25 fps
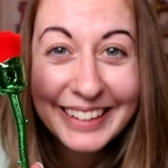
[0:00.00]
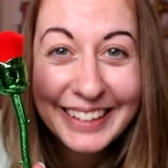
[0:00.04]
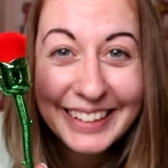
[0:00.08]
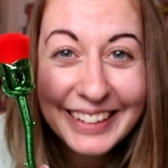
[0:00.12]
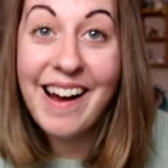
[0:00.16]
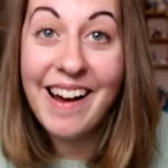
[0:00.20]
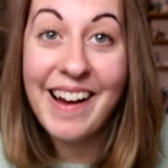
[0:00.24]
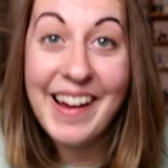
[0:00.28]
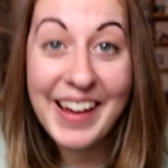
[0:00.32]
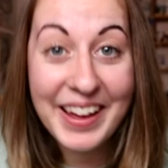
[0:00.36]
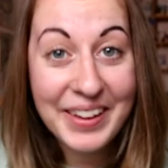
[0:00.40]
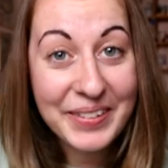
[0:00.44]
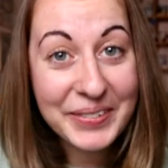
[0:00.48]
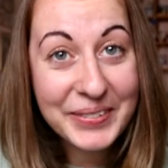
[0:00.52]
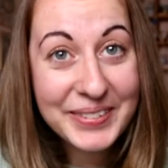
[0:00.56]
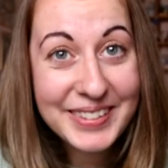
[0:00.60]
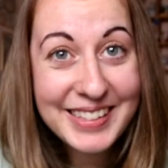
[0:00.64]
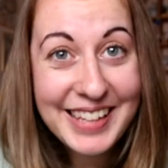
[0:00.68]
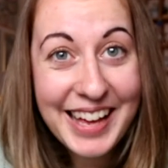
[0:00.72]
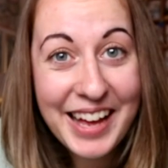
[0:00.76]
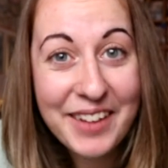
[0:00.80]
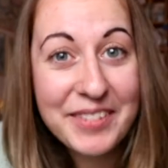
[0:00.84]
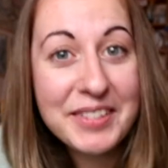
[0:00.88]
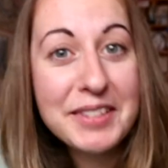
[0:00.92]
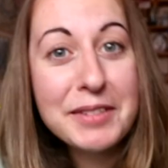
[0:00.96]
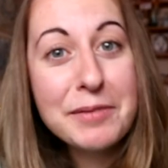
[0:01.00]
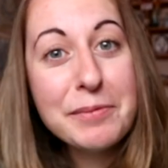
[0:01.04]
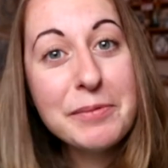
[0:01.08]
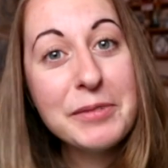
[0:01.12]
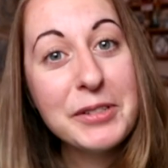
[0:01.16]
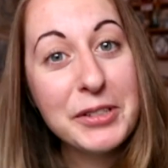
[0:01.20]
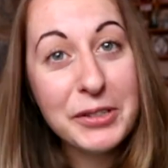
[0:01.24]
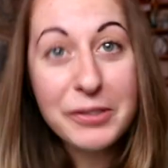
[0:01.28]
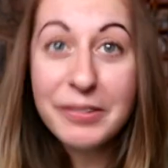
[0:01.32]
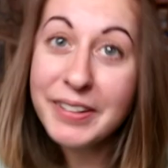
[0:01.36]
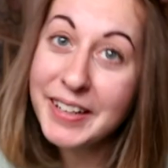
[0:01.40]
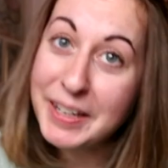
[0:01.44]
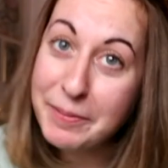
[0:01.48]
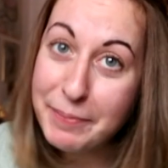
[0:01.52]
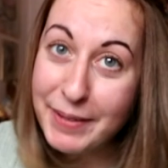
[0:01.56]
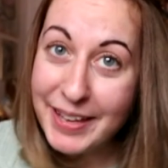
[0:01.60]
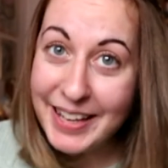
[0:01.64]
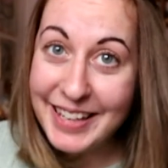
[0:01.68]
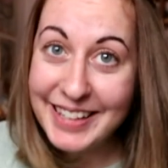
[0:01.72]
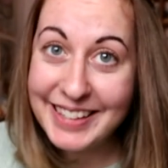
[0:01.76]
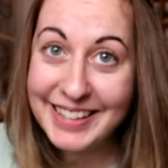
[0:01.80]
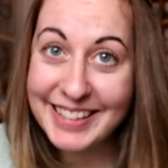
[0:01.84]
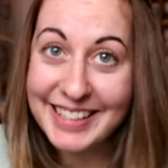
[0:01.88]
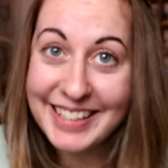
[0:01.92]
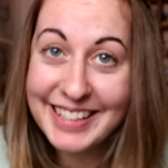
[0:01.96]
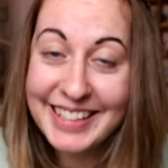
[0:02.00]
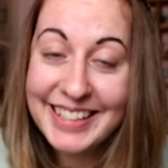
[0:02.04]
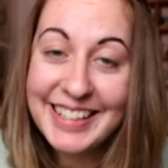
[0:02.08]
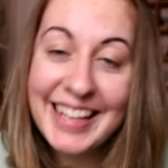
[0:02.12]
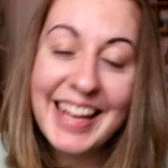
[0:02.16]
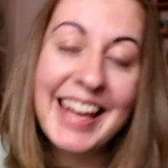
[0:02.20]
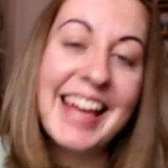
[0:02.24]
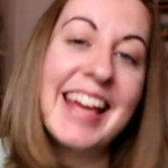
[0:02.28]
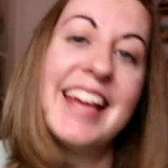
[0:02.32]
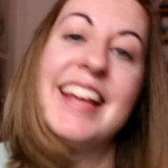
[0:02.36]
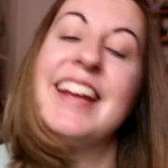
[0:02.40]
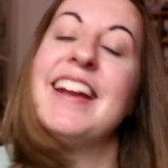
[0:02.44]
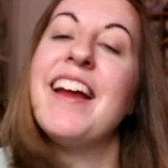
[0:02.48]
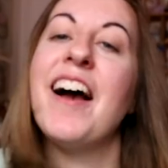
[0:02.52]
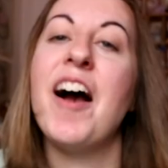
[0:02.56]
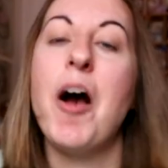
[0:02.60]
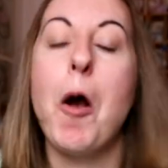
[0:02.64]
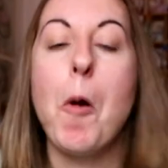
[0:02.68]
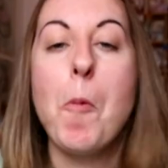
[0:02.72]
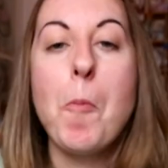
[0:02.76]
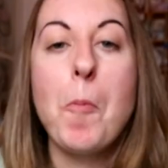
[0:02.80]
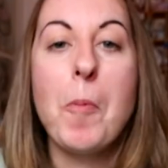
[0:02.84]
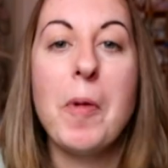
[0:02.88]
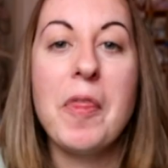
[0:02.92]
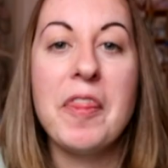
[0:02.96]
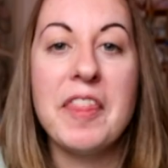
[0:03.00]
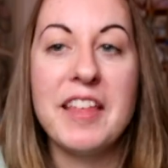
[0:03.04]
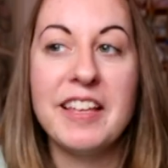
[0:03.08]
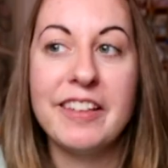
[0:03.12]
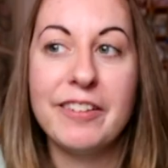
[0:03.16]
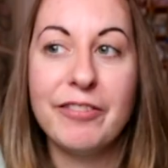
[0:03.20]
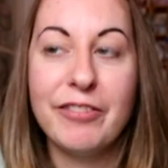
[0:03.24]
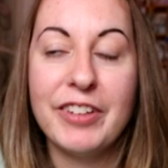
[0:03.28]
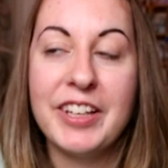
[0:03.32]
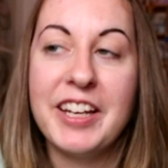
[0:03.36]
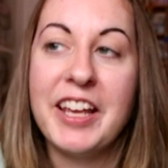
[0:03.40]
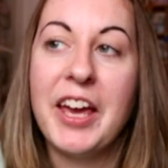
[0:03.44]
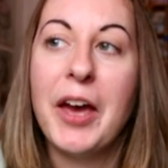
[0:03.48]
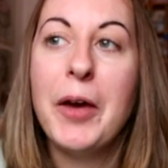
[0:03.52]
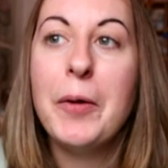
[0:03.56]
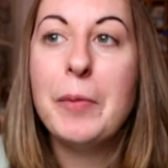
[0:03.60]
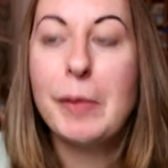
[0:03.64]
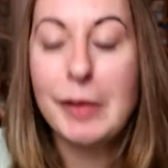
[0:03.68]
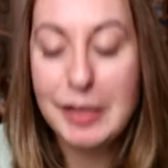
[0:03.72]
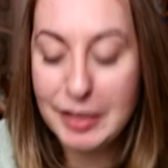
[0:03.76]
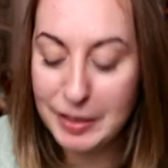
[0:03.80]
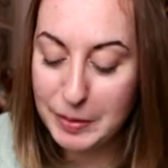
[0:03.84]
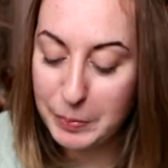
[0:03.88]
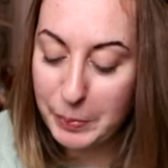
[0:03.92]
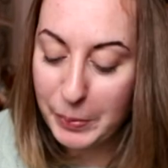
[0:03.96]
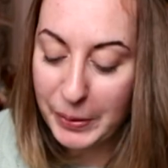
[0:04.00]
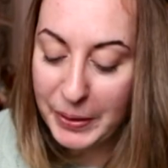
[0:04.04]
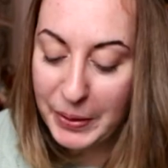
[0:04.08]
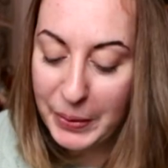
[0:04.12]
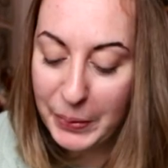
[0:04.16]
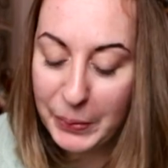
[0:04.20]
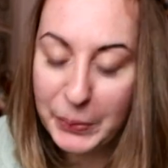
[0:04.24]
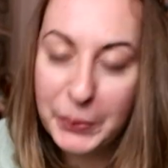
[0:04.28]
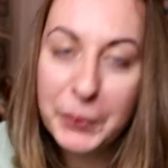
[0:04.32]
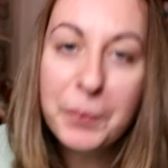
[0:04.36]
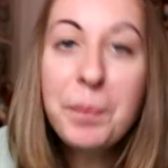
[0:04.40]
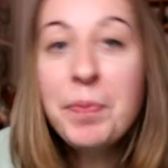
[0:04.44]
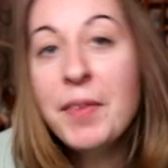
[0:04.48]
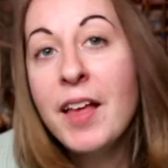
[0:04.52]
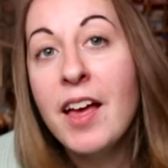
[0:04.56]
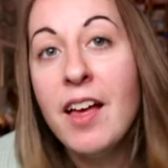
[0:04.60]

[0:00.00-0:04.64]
I also have some jewellery pieces in um, this video, which is pretty cool.